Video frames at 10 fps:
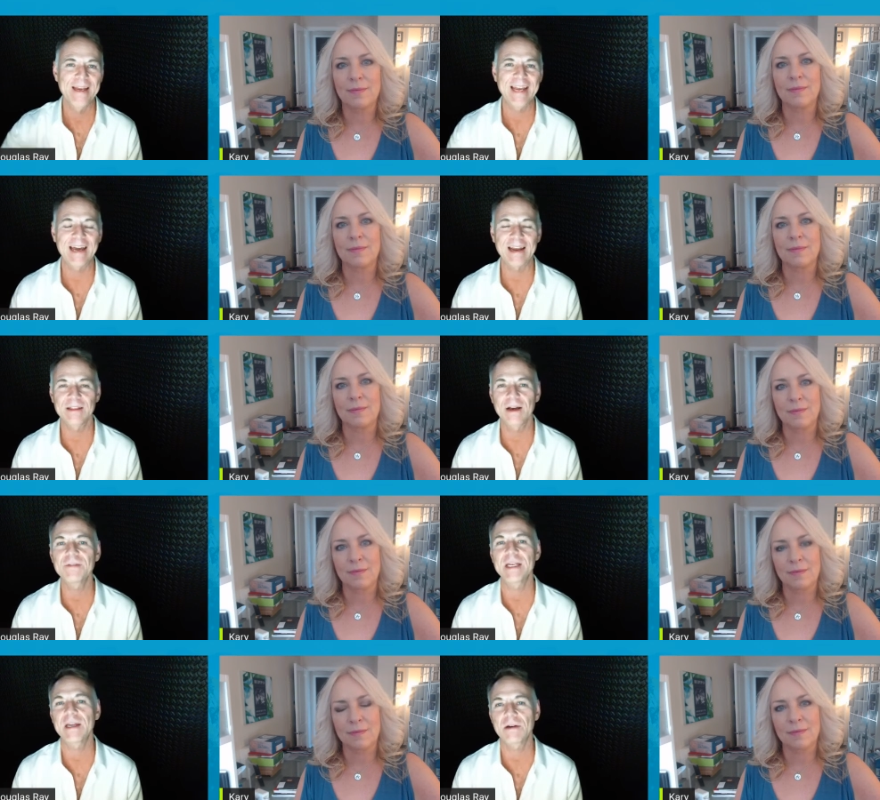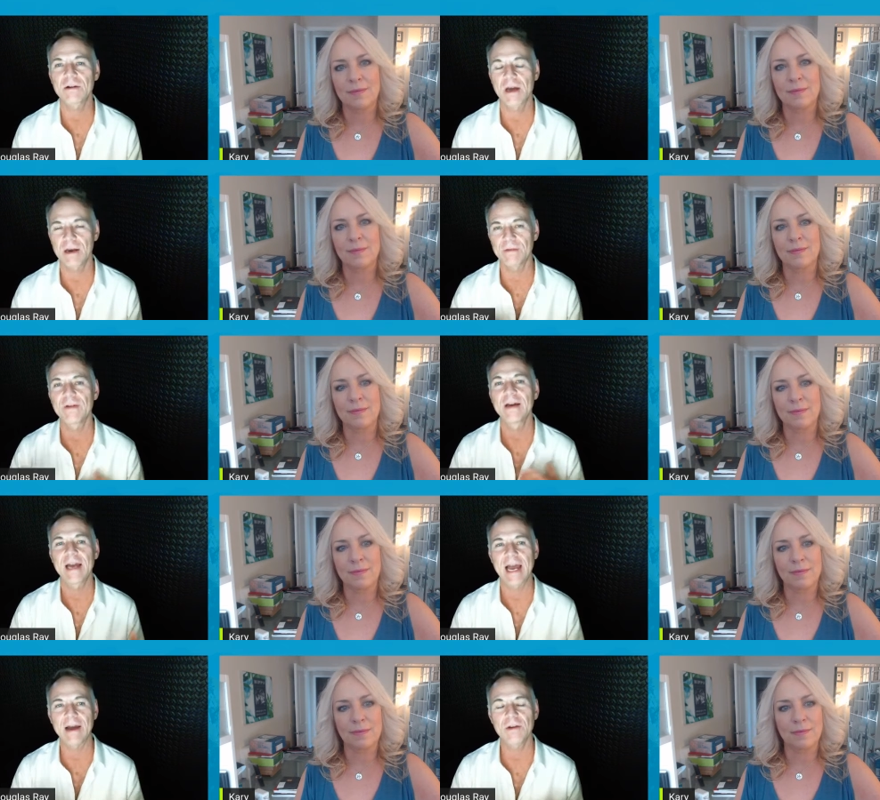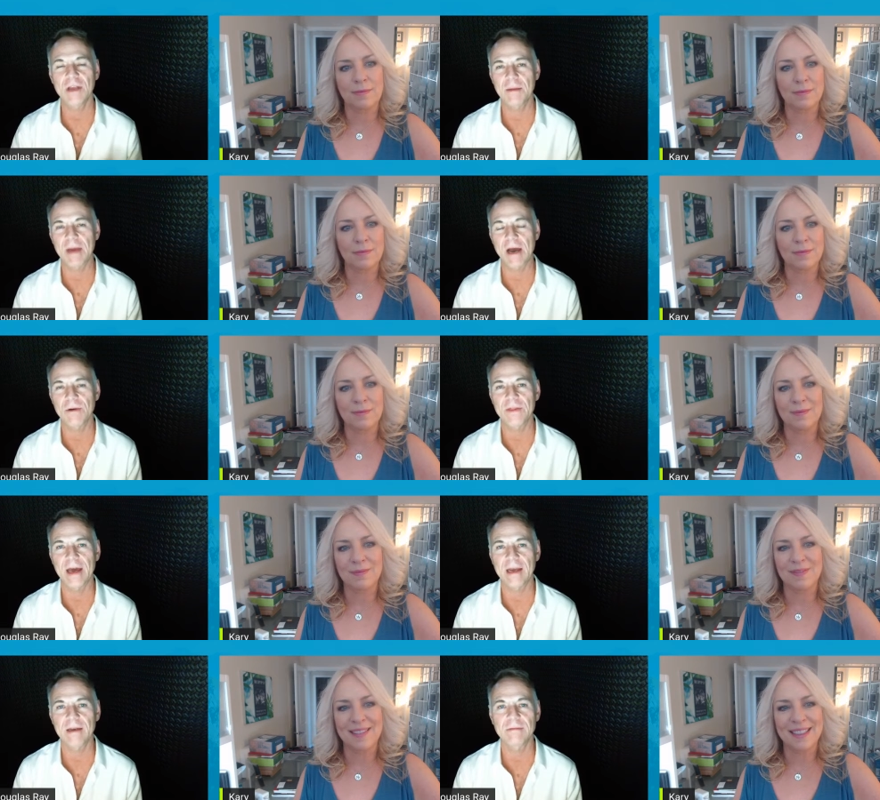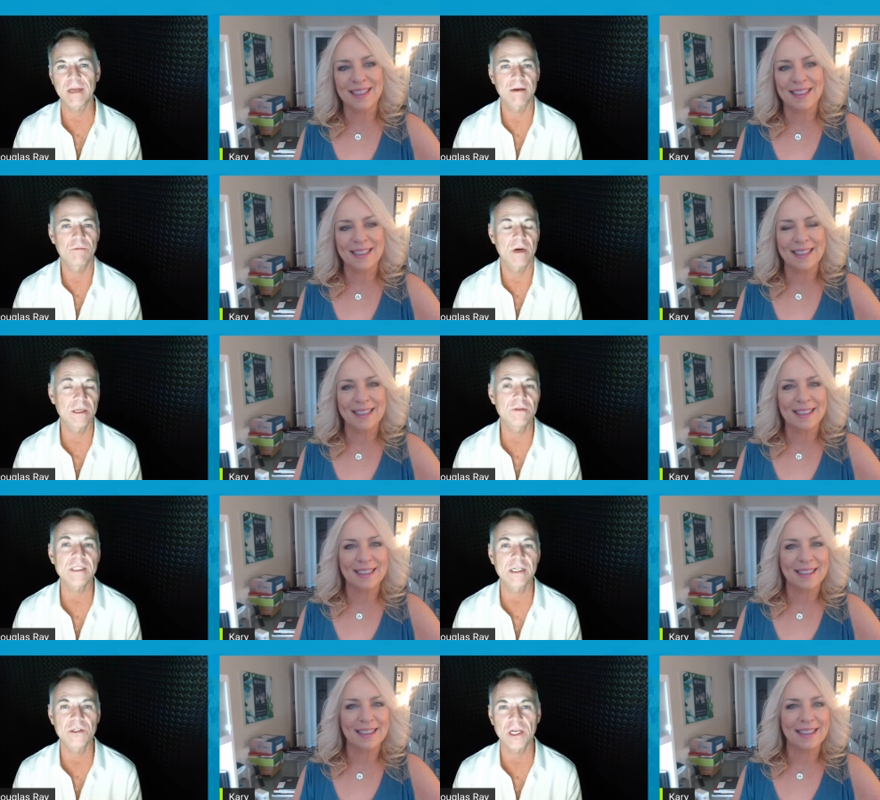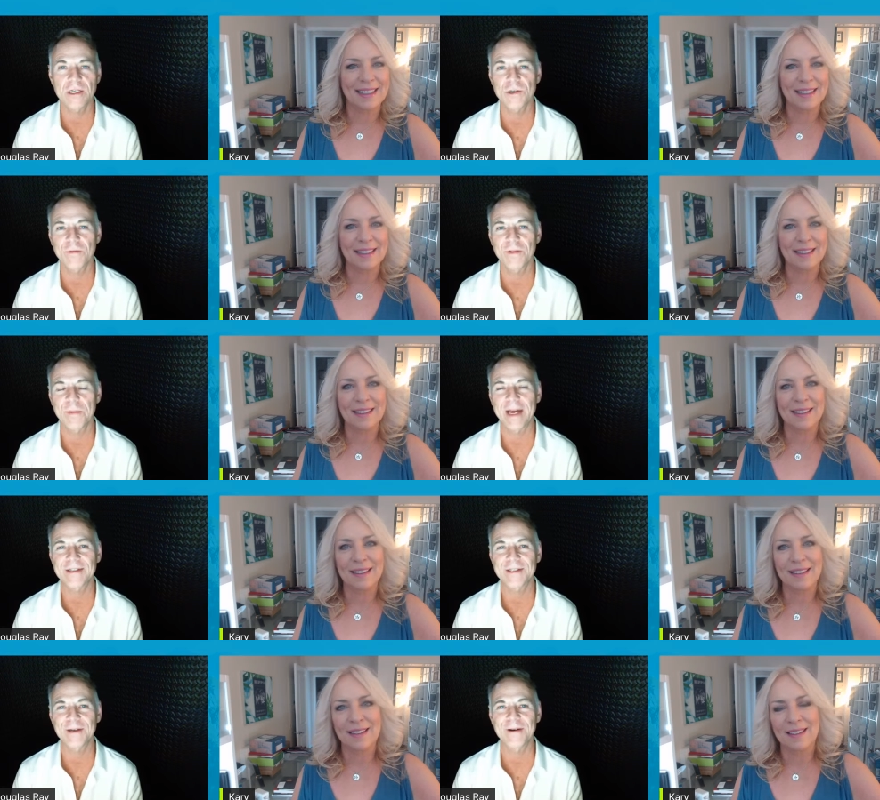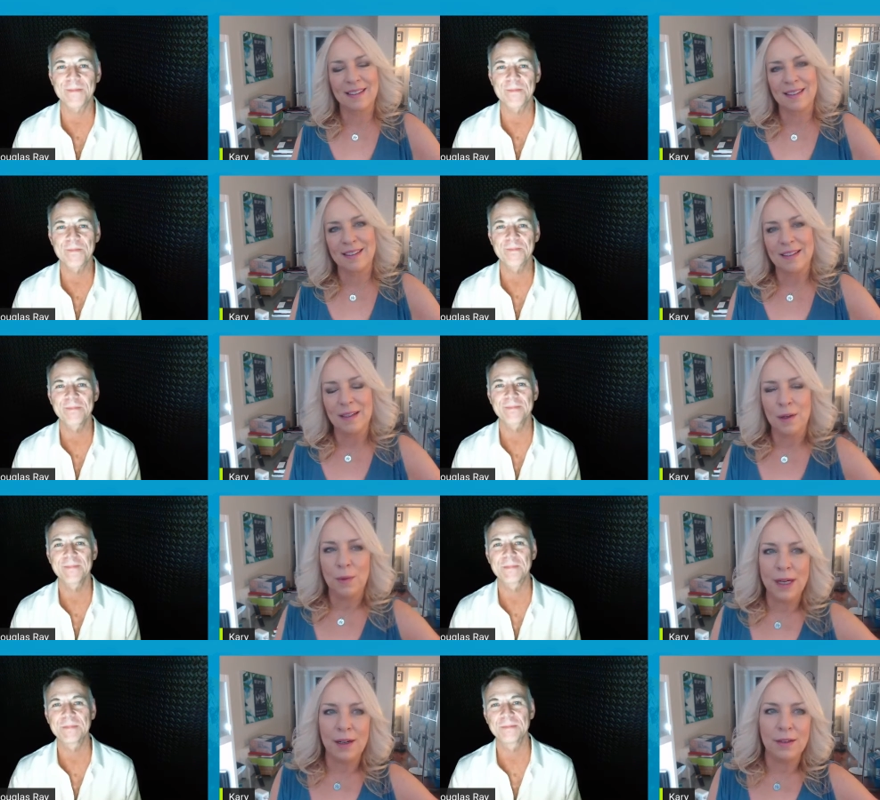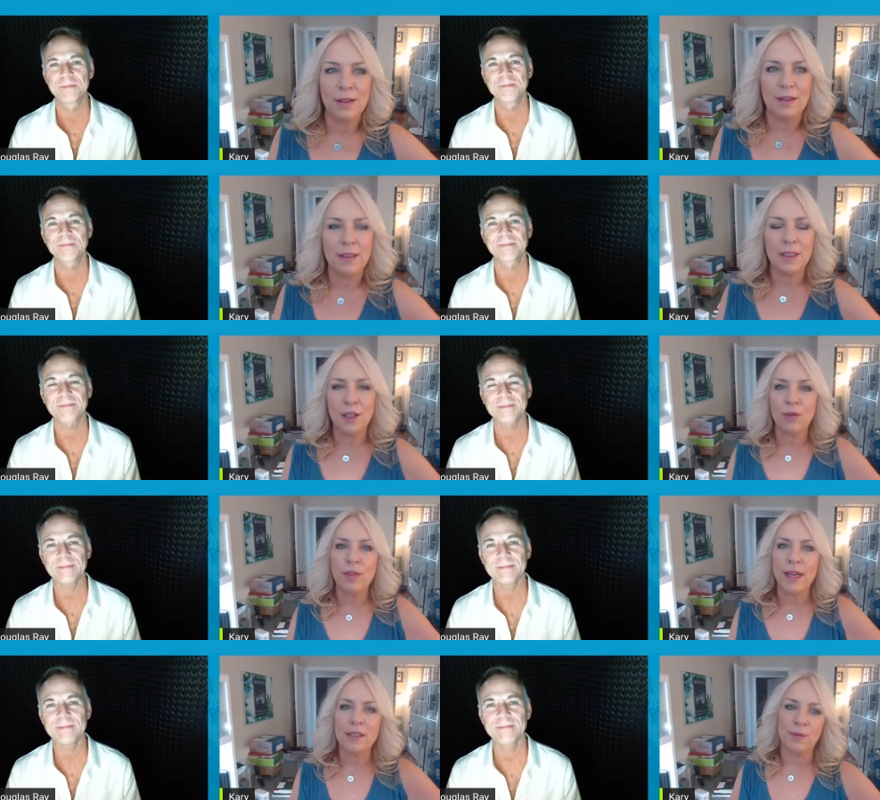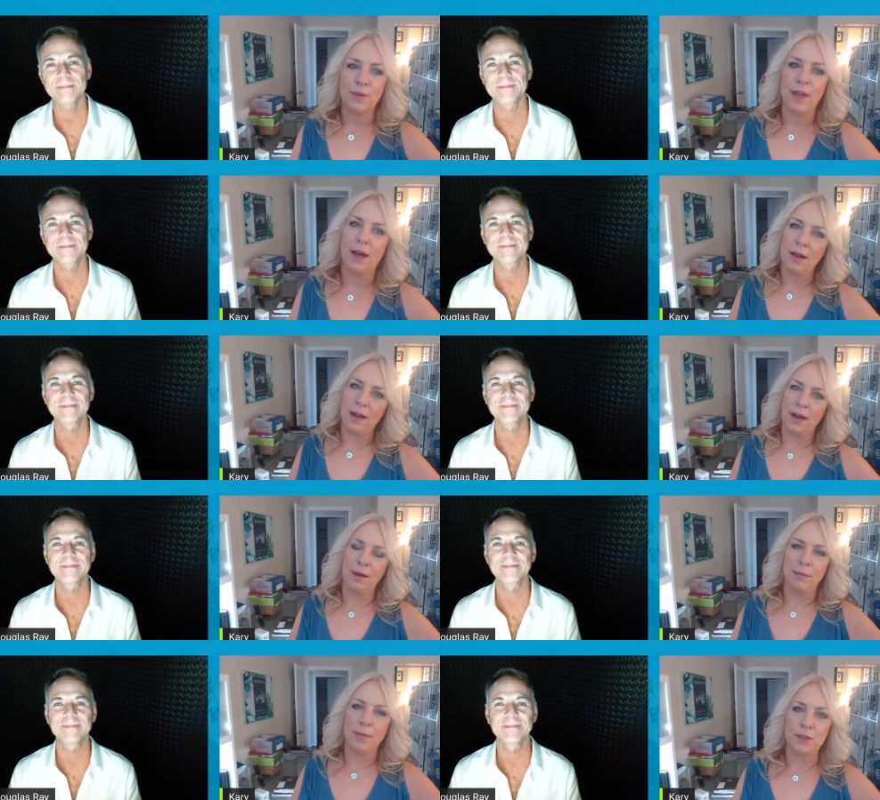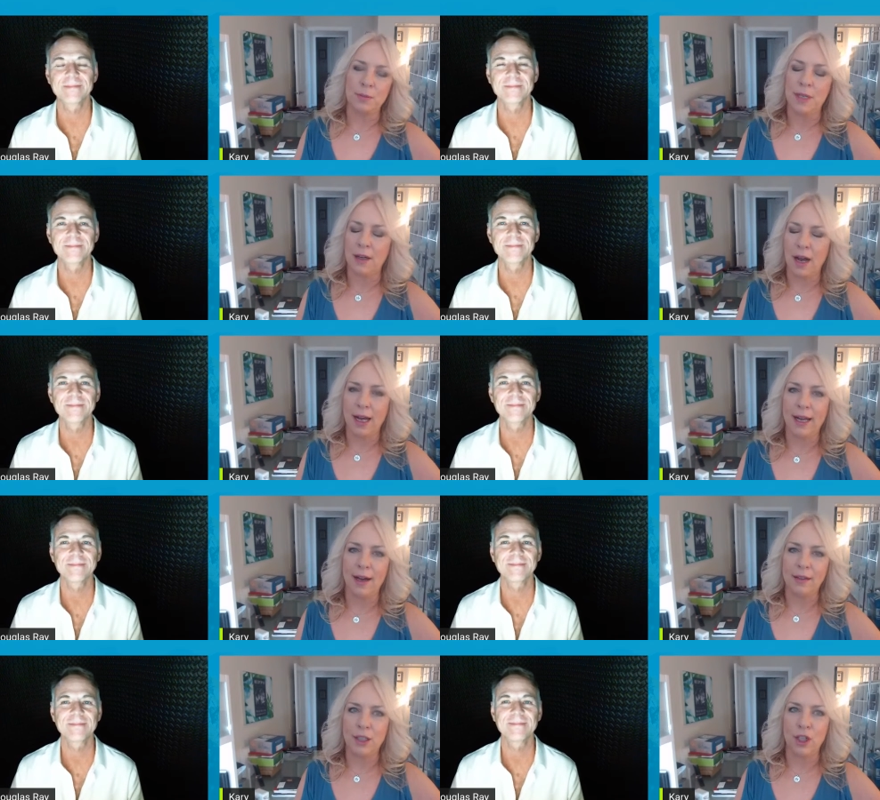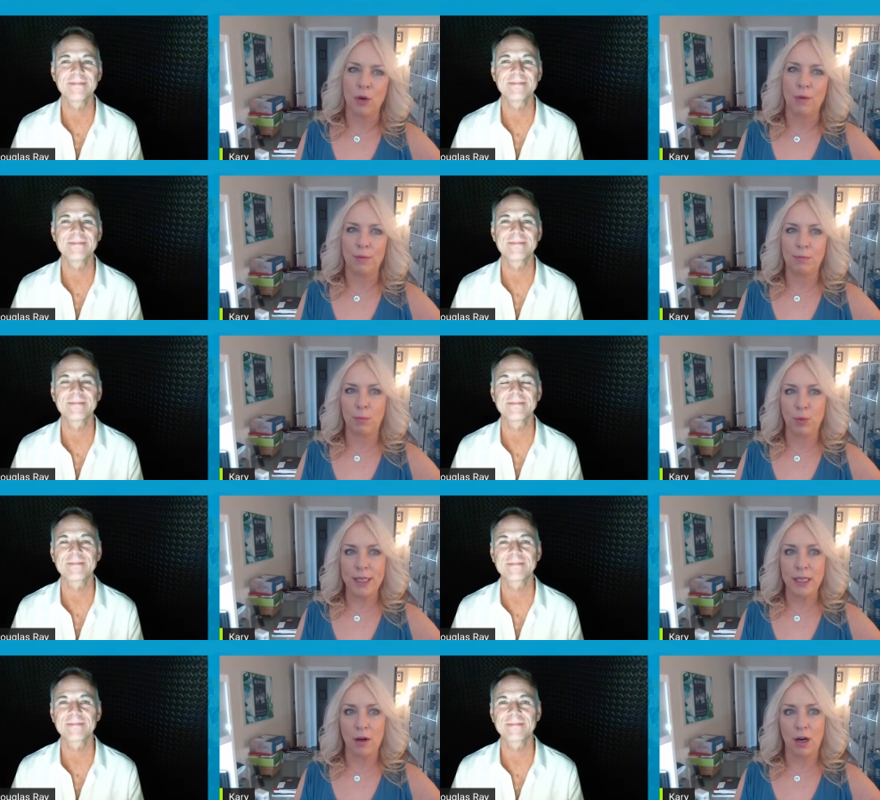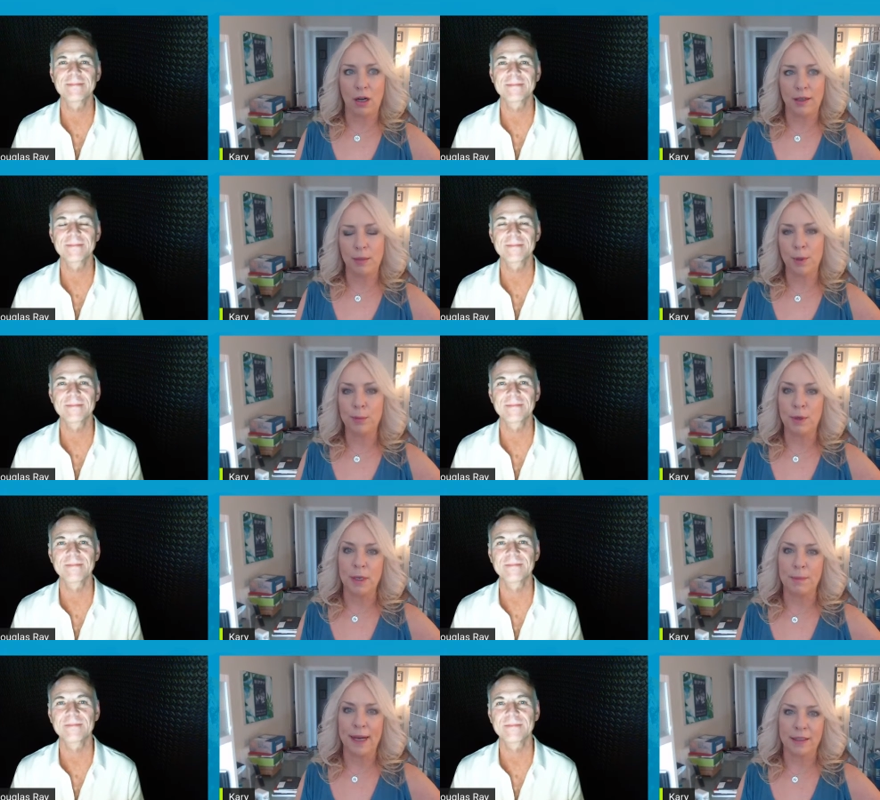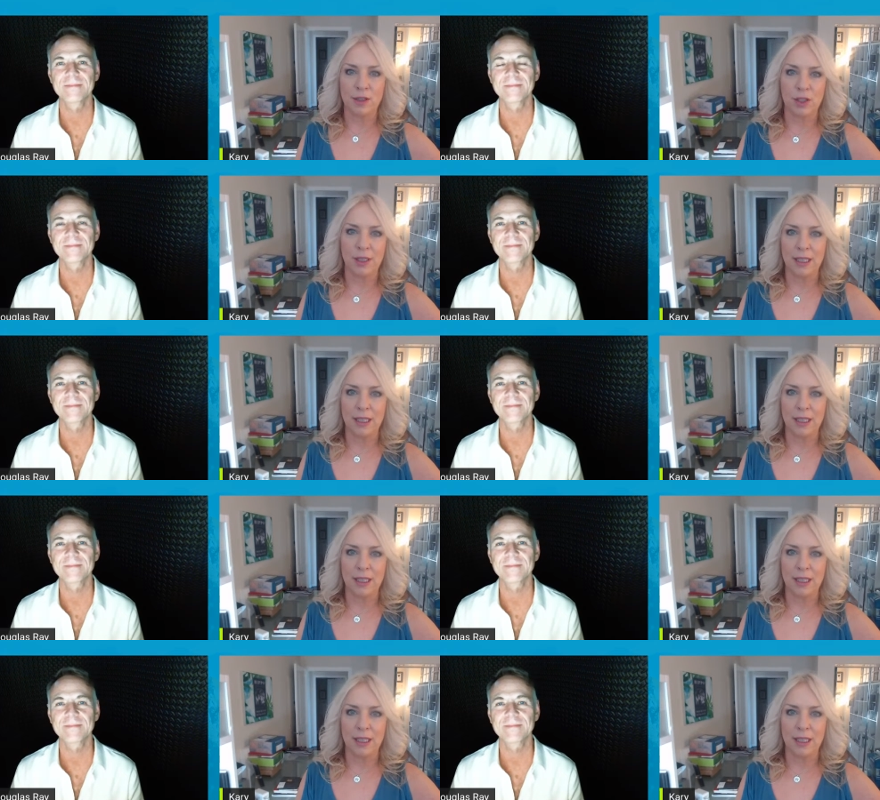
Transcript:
Speaker 1: And I'd love to hear kind of how you came out with that and what you've seen change over the past year.
Speaker 2: Well, you know, thanks for that, Benjamin. Hippo Premium Packaging